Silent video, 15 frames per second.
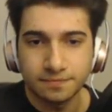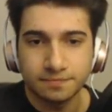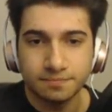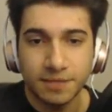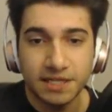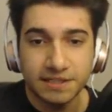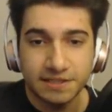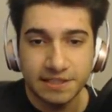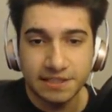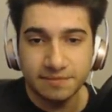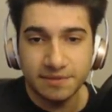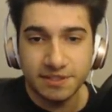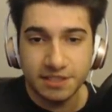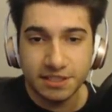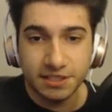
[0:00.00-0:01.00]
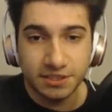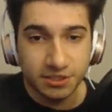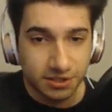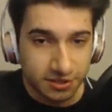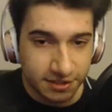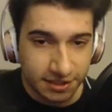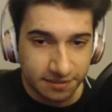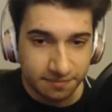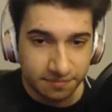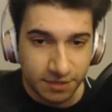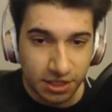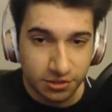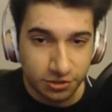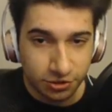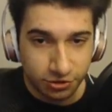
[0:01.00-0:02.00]
My team is killing your team,
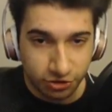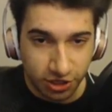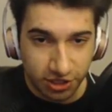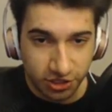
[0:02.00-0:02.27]
and you're trying